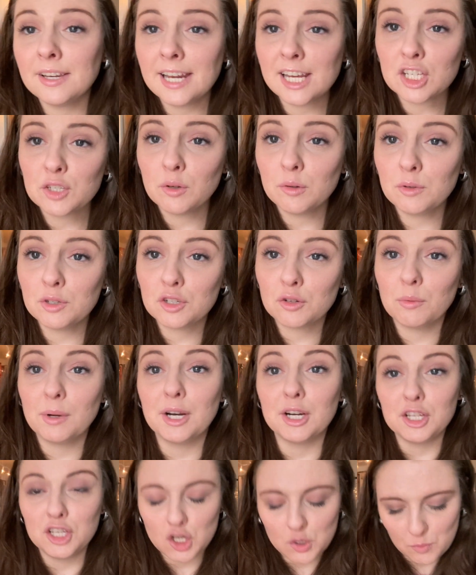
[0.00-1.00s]
next one was to
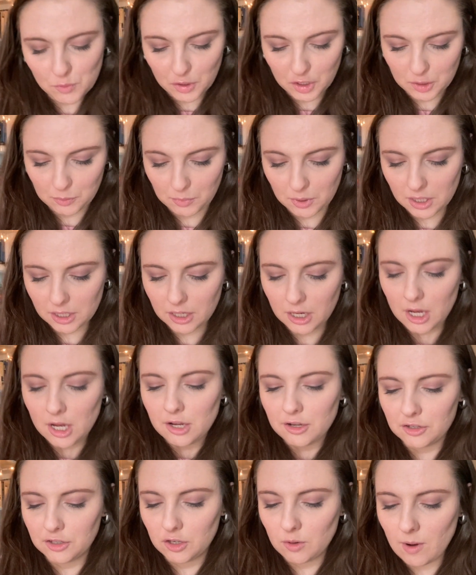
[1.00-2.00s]
read a humorous book,
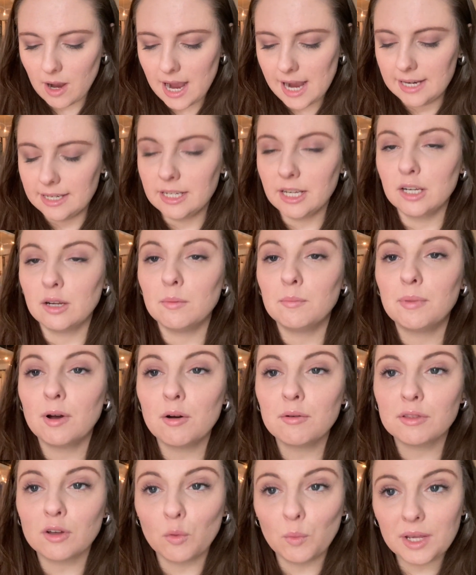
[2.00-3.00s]
so I did
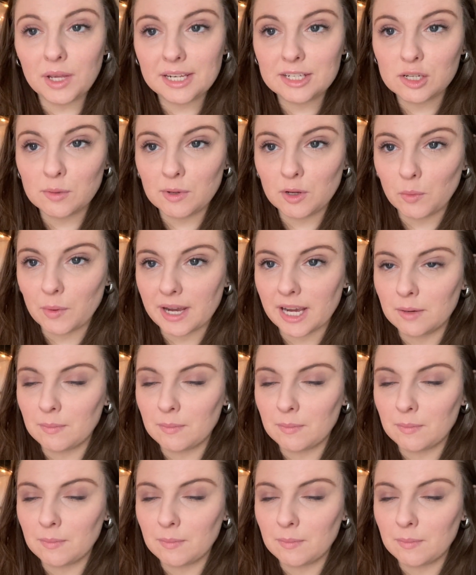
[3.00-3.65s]
both A Week to Be Wicked